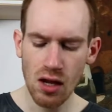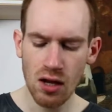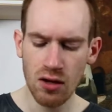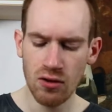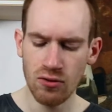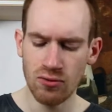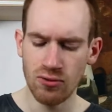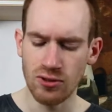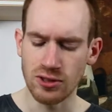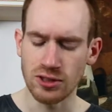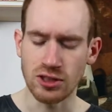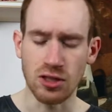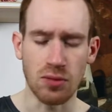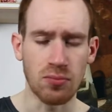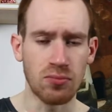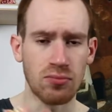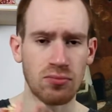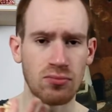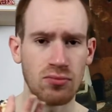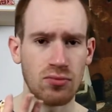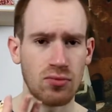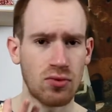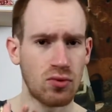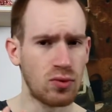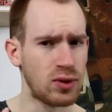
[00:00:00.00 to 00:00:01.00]
For
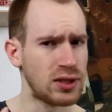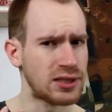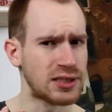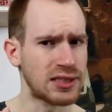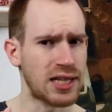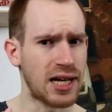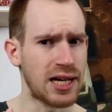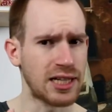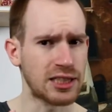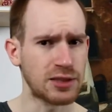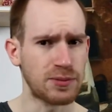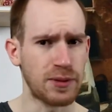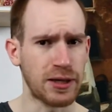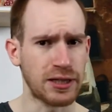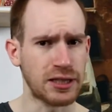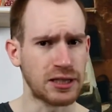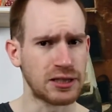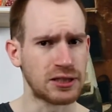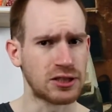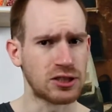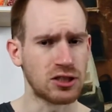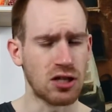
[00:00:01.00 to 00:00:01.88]
some reason I expected